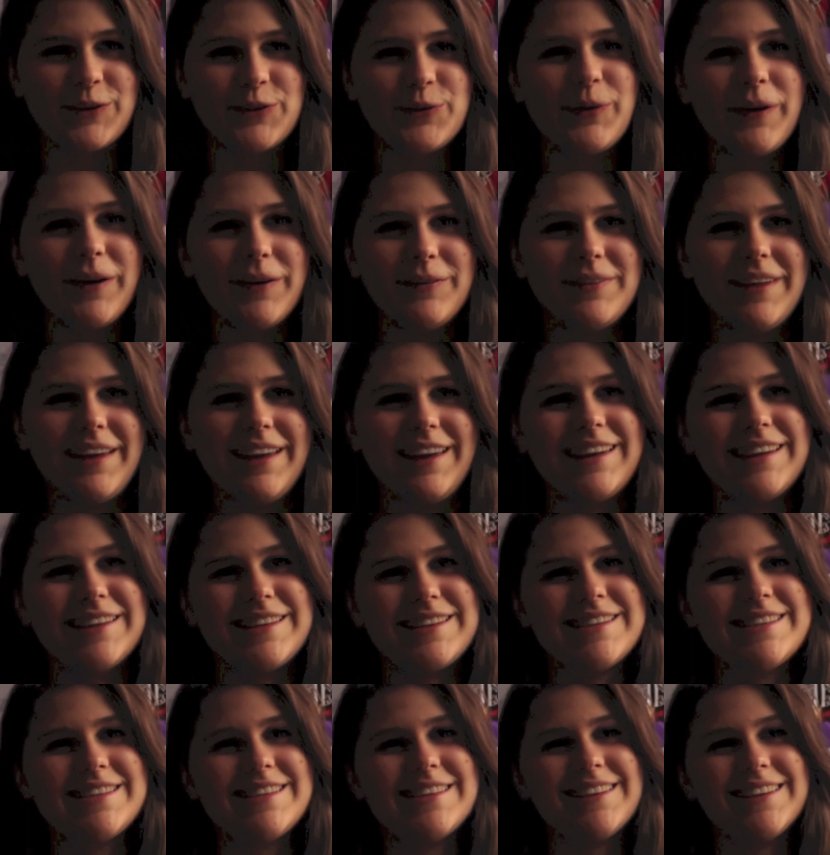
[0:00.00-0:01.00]
12
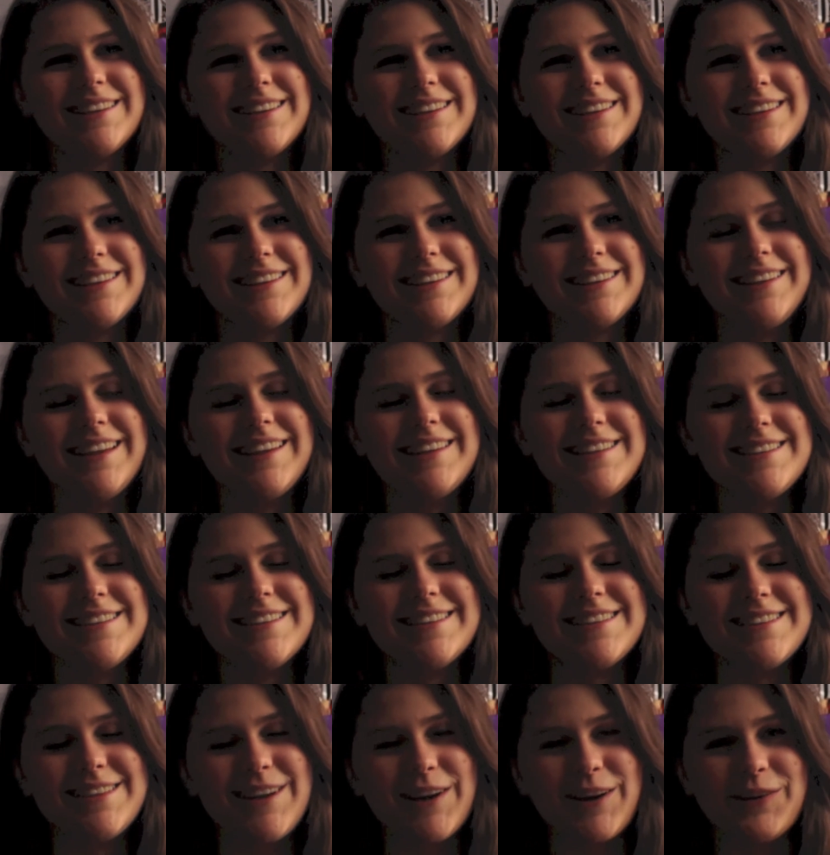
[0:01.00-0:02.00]
days. That's the
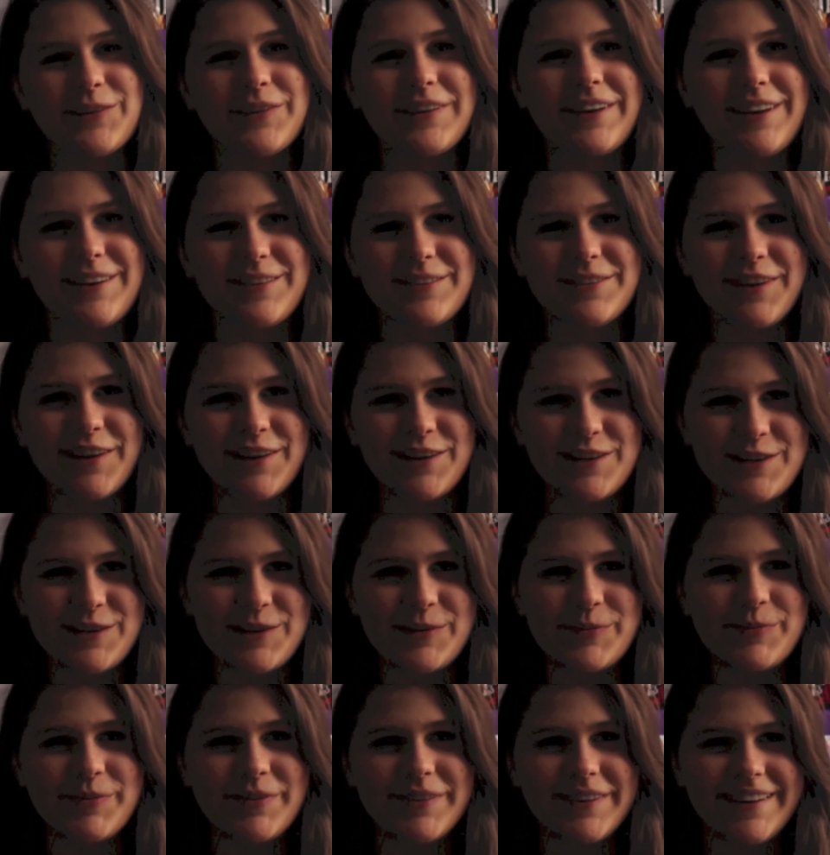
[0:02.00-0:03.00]
start of a good
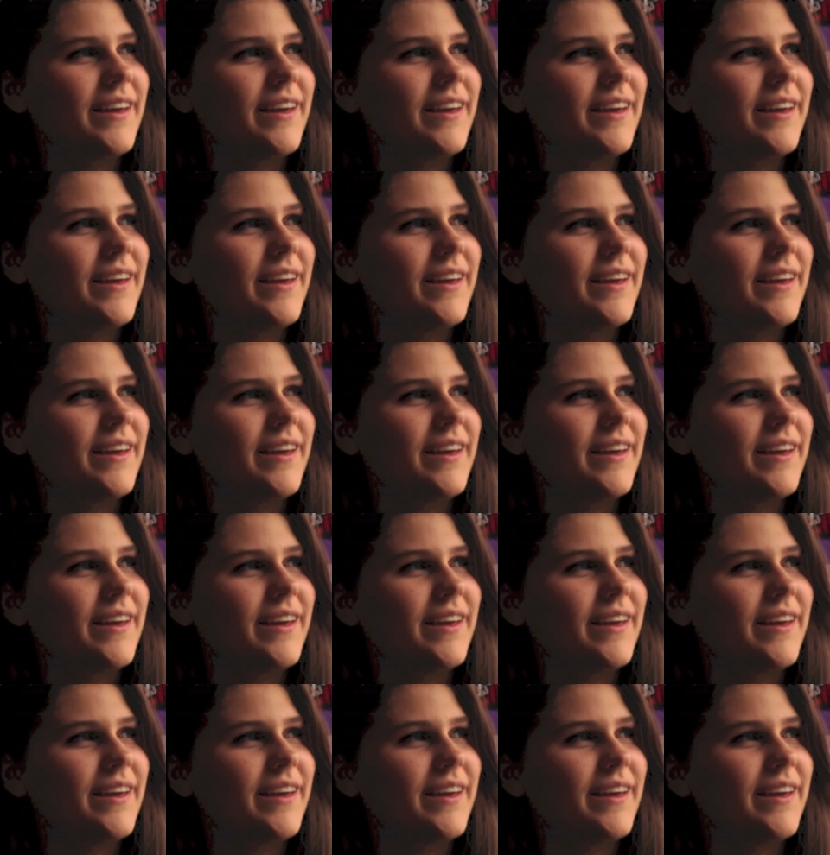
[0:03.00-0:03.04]
friendship.